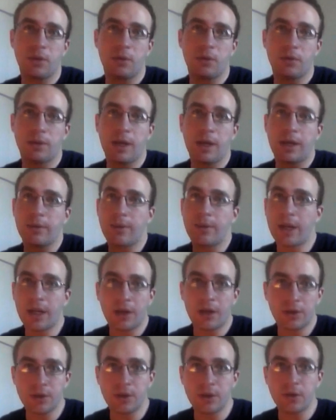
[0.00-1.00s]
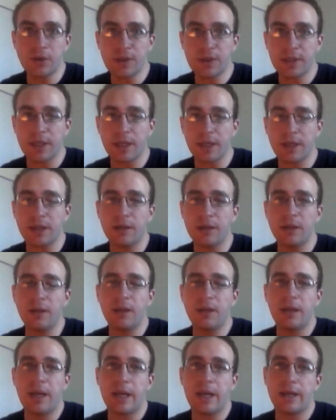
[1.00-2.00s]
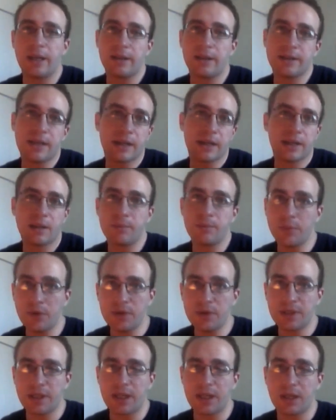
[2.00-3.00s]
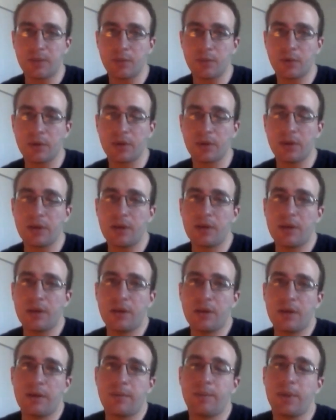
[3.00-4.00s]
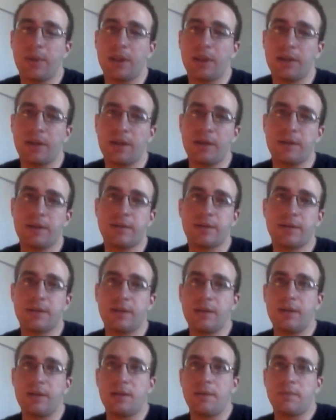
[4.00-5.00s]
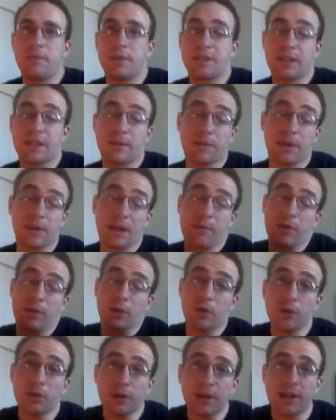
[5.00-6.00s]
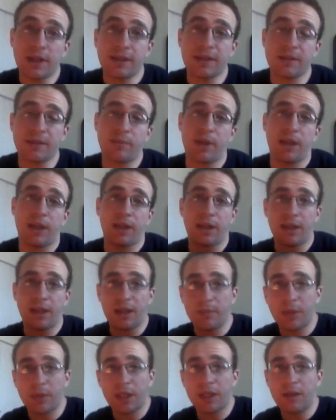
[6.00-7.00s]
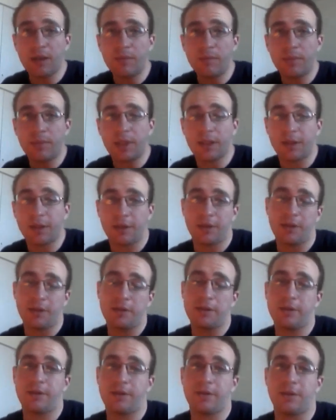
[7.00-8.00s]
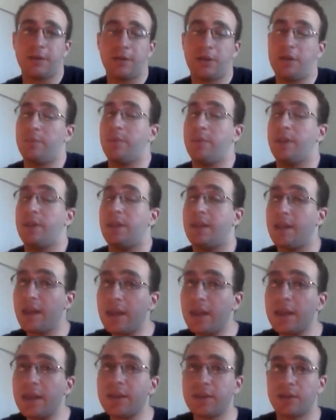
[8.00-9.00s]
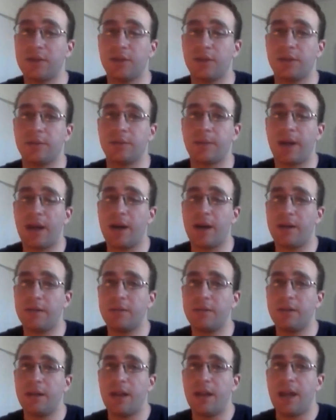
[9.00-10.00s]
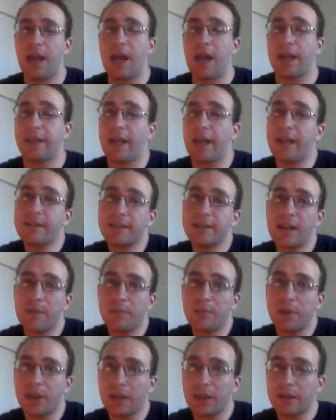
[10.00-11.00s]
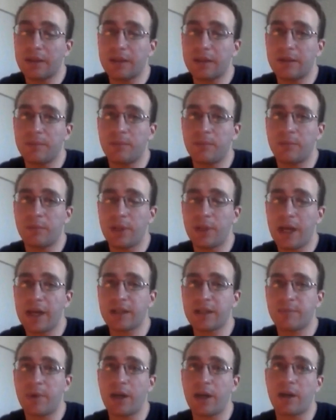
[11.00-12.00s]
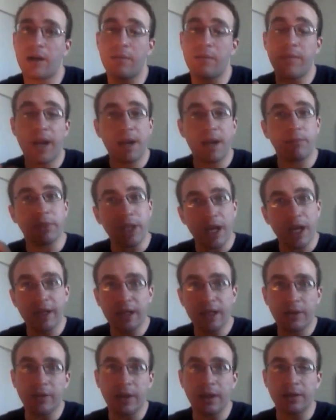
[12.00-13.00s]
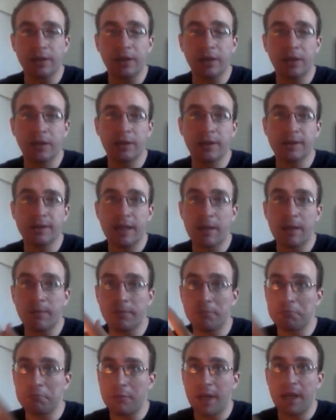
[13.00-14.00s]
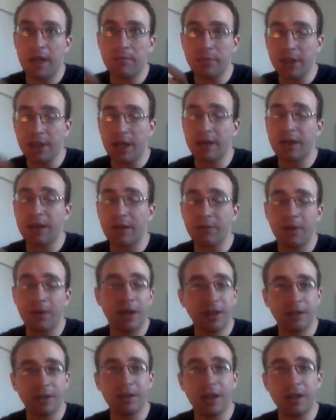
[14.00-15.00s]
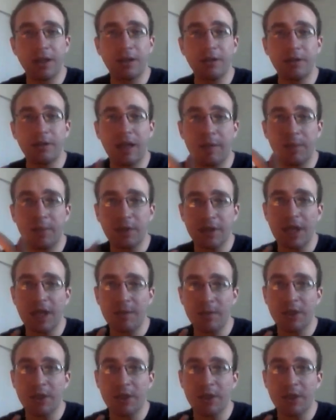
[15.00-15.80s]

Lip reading: kind of ran out of juice there, and it's not getting boosted anymore because the subthalamic nucleus is being inhibited because the GPE is still around, and that's not being blocked by our main blocking regulator because that main blocking regulator, that putamen,